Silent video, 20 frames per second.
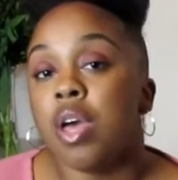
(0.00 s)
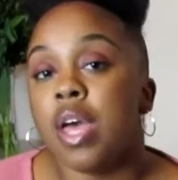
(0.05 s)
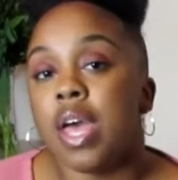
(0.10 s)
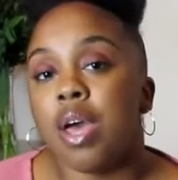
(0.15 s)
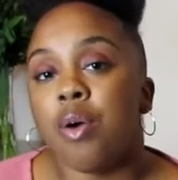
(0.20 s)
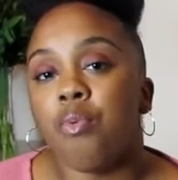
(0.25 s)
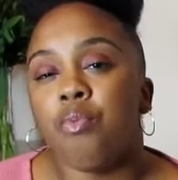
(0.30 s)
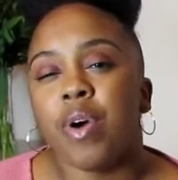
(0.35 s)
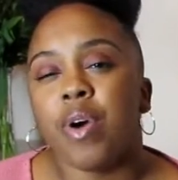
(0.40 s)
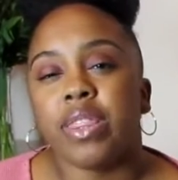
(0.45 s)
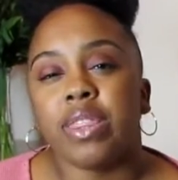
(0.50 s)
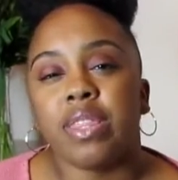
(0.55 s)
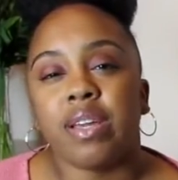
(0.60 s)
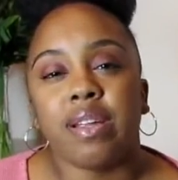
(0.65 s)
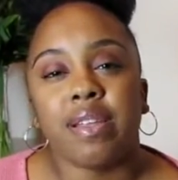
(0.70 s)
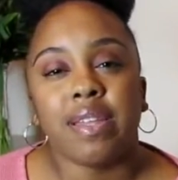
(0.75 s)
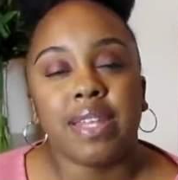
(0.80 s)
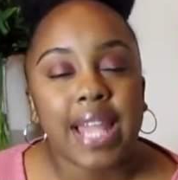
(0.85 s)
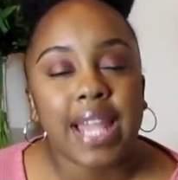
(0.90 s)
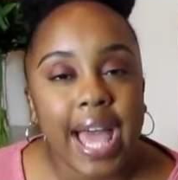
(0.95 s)
and what
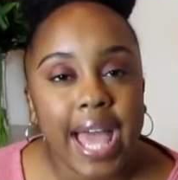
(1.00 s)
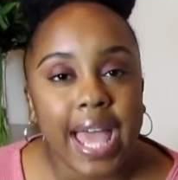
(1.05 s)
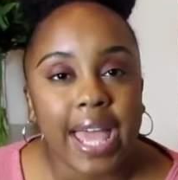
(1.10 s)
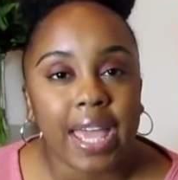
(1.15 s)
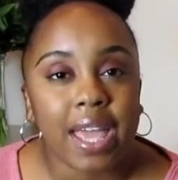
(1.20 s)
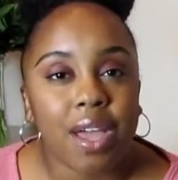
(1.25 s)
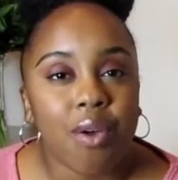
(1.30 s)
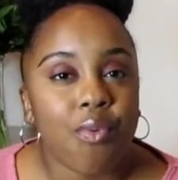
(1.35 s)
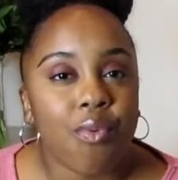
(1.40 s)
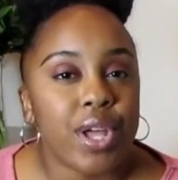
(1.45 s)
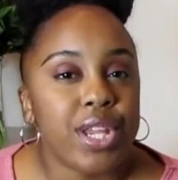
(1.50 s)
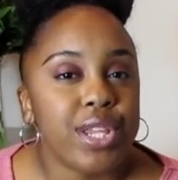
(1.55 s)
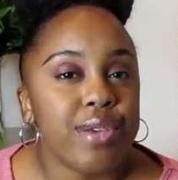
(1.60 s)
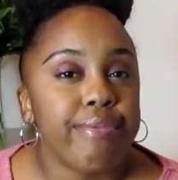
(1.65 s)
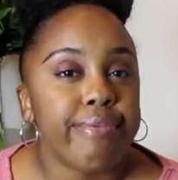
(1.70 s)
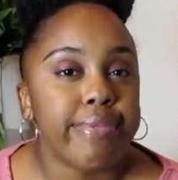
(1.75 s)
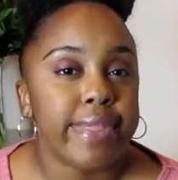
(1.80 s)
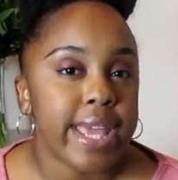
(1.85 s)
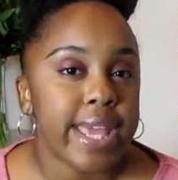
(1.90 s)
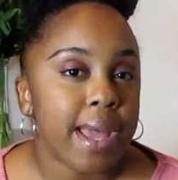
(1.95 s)
they're like and what you
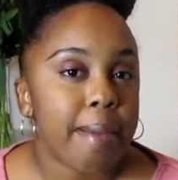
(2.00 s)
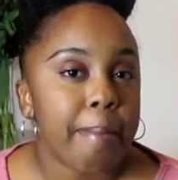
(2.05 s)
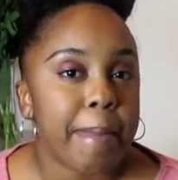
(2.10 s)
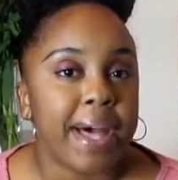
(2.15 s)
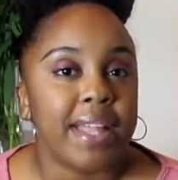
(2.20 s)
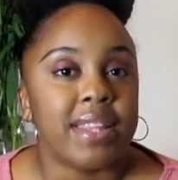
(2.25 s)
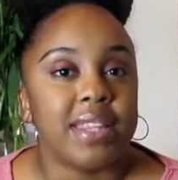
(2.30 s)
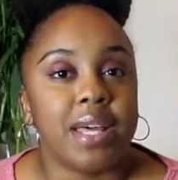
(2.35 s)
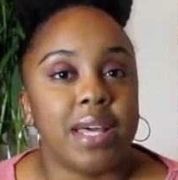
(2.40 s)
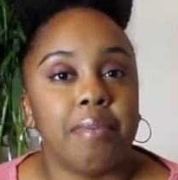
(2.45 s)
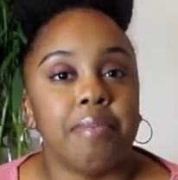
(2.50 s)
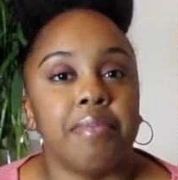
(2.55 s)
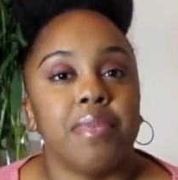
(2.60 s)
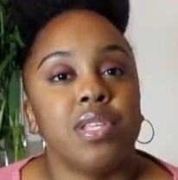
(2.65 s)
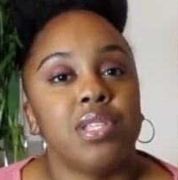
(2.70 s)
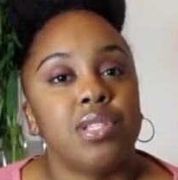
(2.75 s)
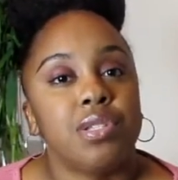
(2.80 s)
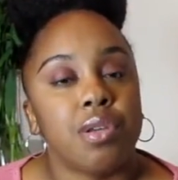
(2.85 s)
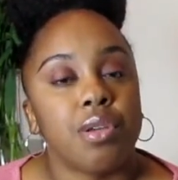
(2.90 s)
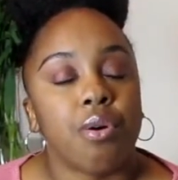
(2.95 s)
think about them
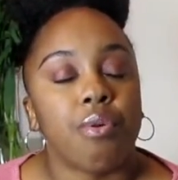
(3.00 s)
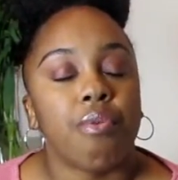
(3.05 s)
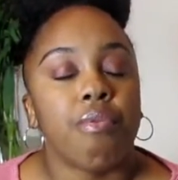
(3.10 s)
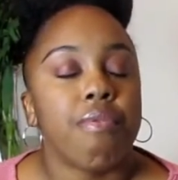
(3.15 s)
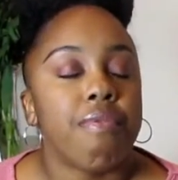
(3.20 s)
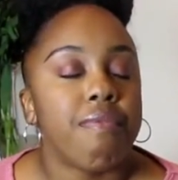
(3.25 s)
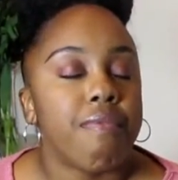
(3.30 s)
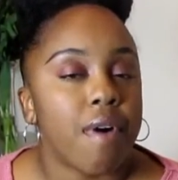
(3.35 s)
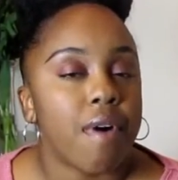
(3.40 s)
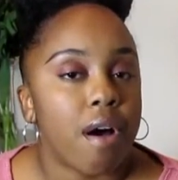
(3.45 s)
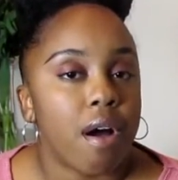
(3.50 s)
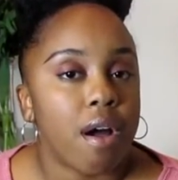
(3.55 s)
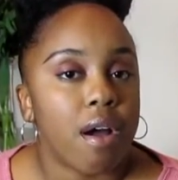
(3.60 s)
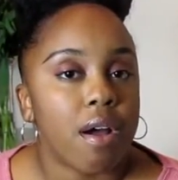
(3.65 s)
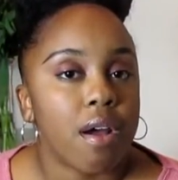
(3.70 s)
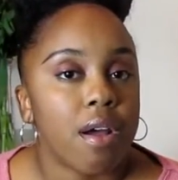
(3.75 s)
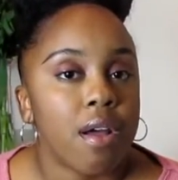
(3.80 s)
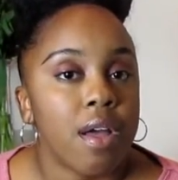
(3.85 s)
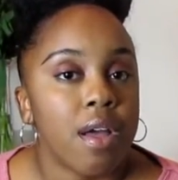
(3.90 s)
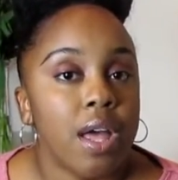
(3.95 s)
so far.
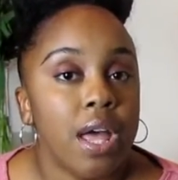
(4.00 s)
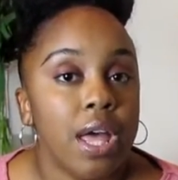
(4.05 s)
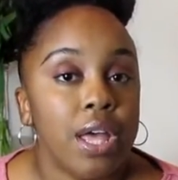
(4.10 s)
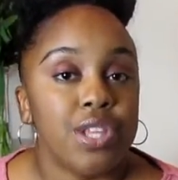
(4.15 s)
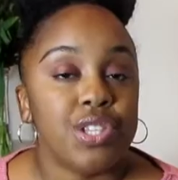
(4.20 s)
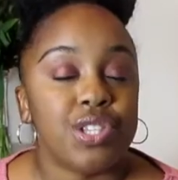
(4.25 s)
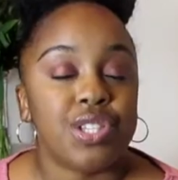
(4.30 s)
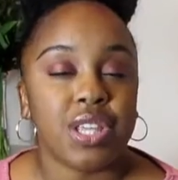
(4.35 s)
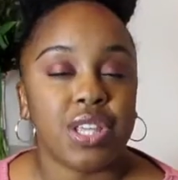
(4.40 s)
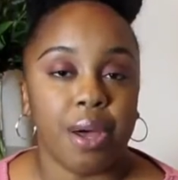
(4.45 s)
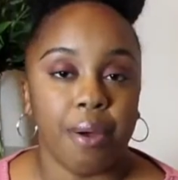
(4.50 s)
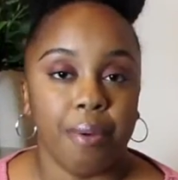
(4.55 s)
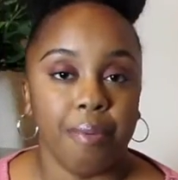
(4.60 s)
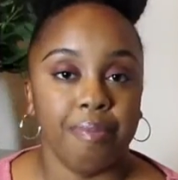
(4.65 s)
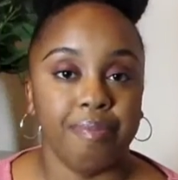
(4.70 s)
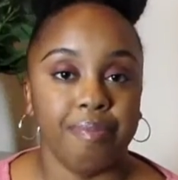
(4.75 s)
So